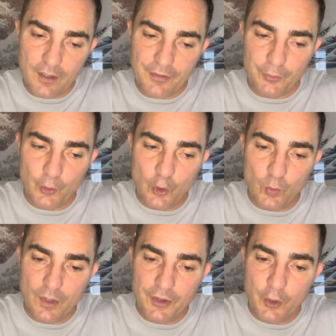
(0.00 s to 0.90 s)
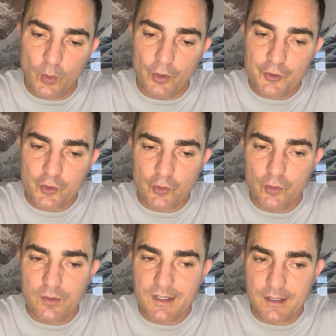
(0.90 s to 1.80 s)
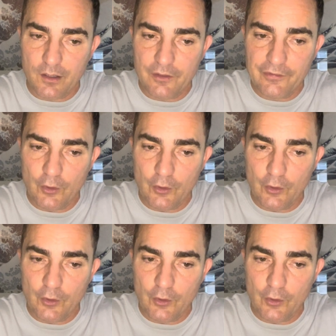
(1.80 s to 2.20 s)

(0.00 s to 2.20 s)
through with your true self,